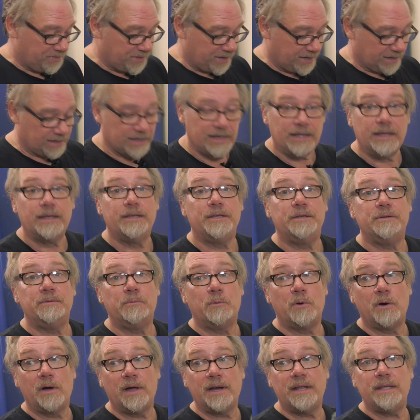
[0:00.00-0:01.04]
thing, you
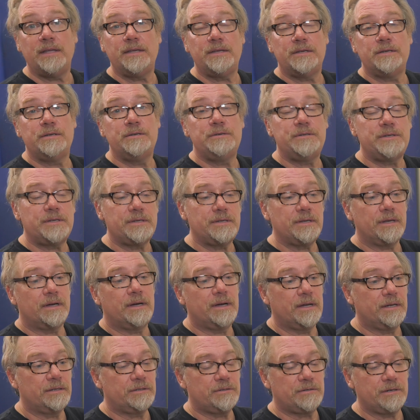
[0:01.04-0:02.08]
want to use
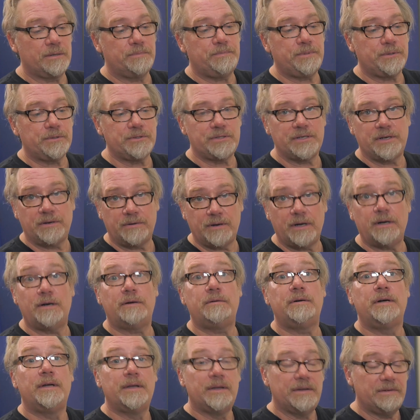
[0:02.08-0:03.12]

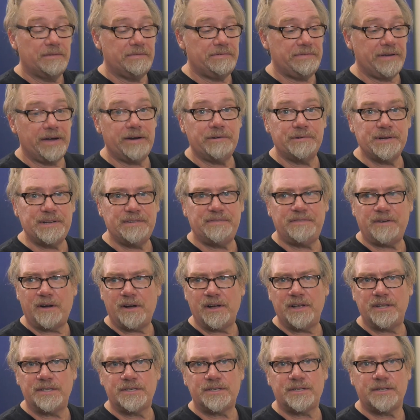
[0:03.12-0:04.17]
000 very
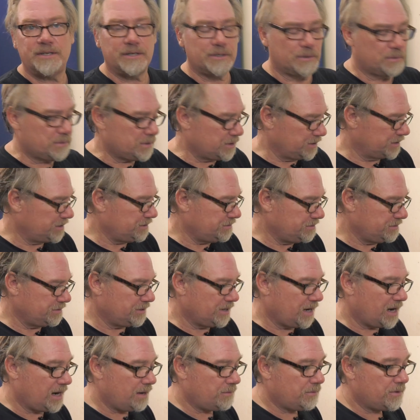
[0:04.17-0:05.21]
fine steel wool. You do
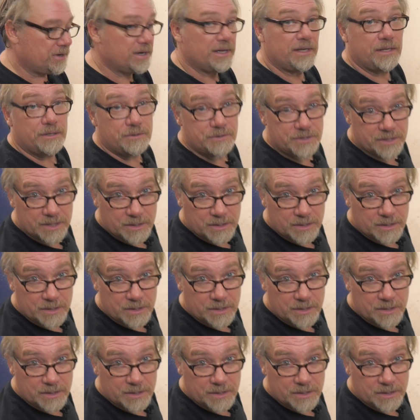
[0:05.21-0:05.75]
not want to use a